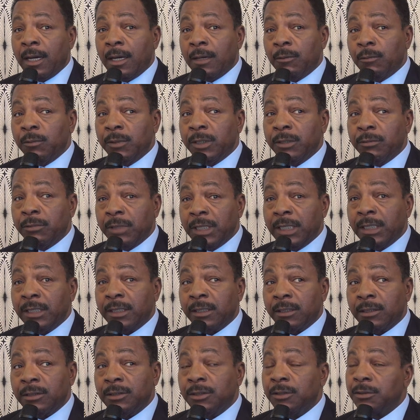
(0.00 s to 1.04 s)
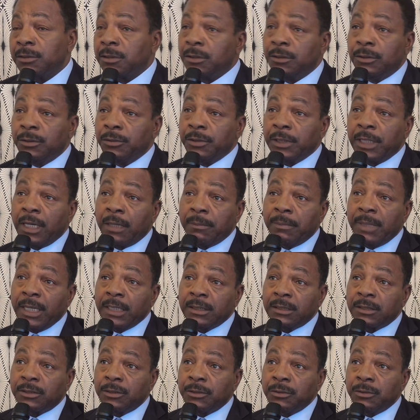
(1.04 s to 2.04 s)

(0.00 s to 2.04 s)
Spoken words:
We really are doing our best